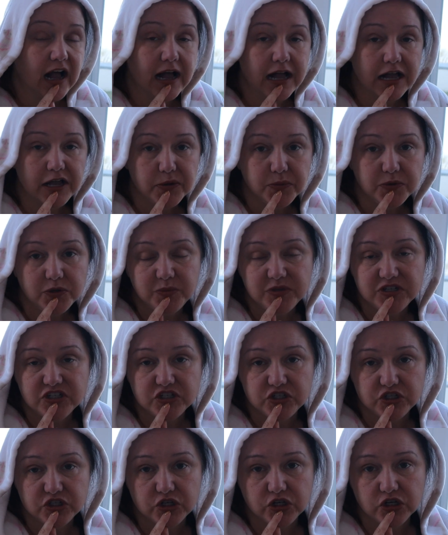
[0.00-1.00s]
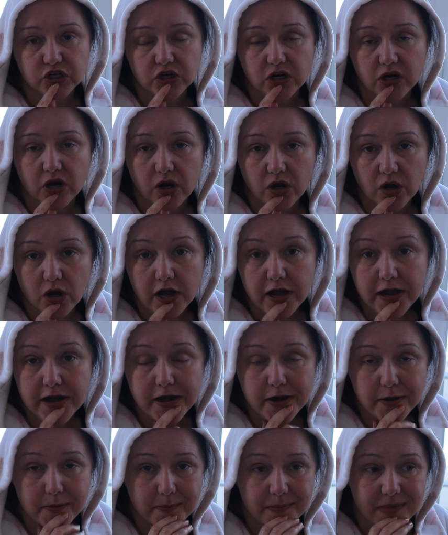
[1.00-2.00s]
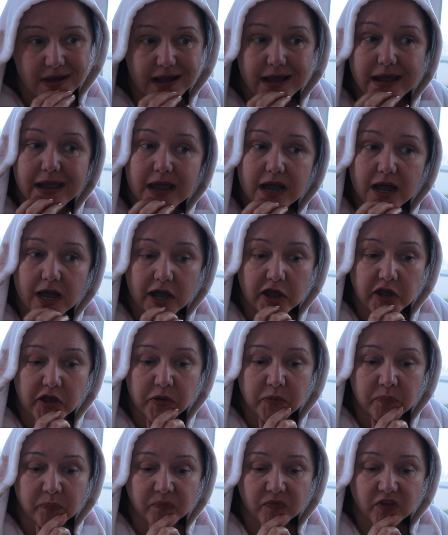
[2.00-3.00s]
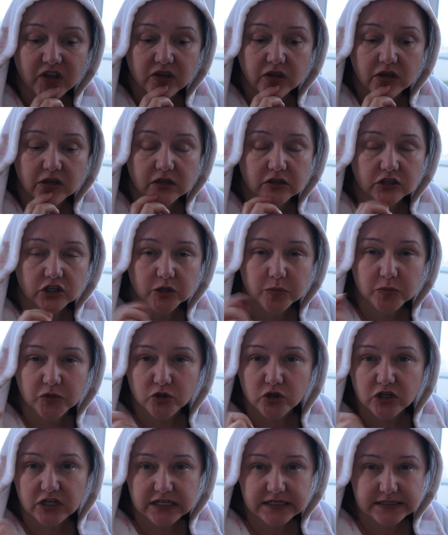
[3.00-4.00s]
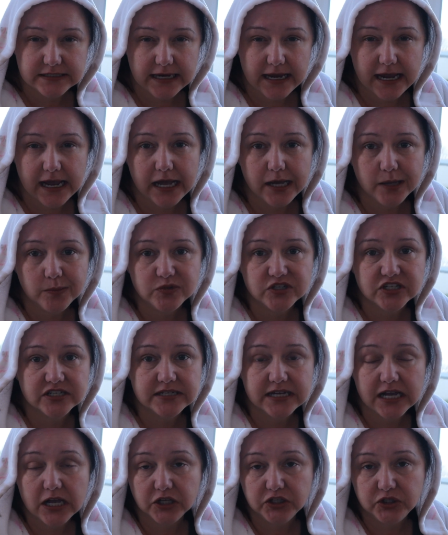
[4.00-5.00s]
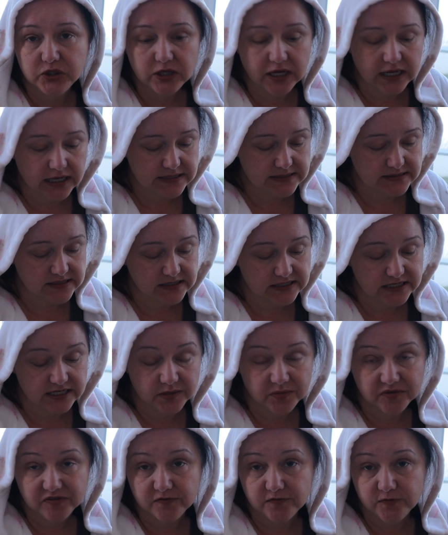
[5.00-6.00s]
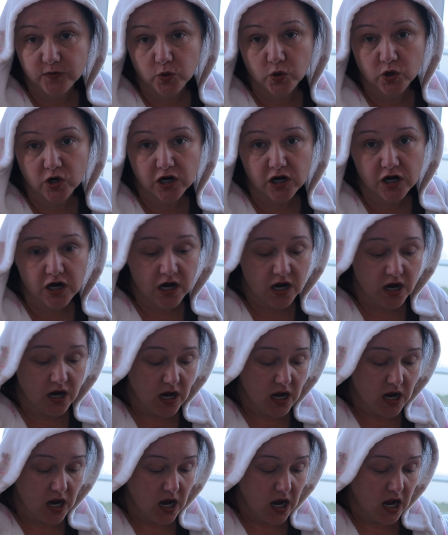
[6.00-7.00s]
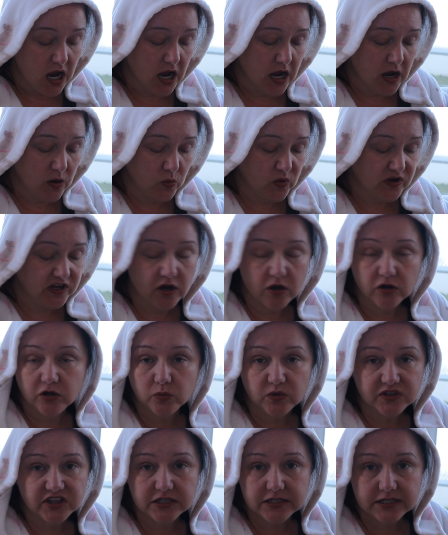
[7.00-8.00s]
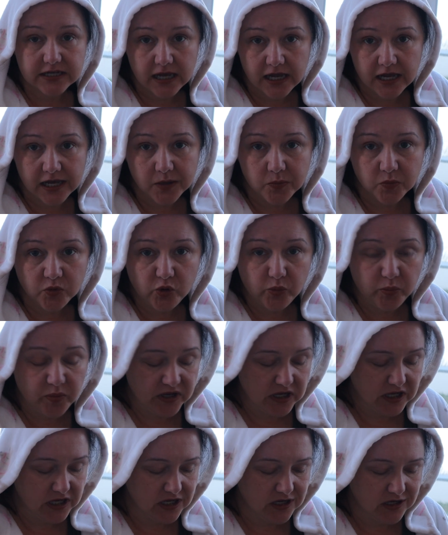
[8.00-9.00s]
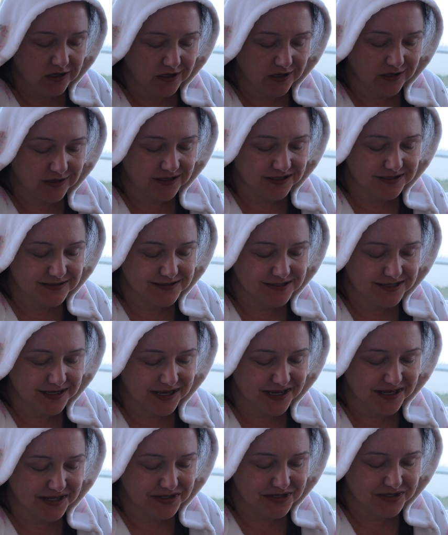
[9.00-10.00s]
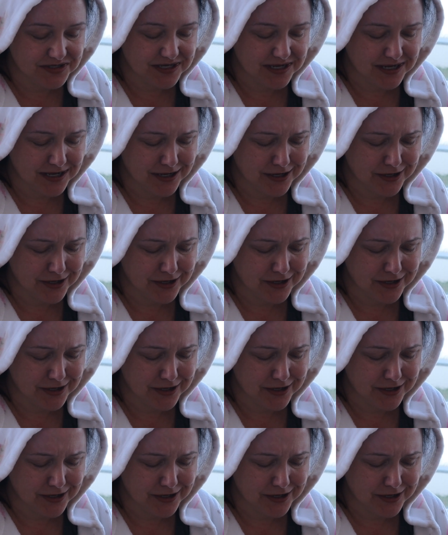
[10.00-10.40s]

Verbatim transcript: I will be sure on my community tab to tell you guys the day before. We don't know what the time will be, and it says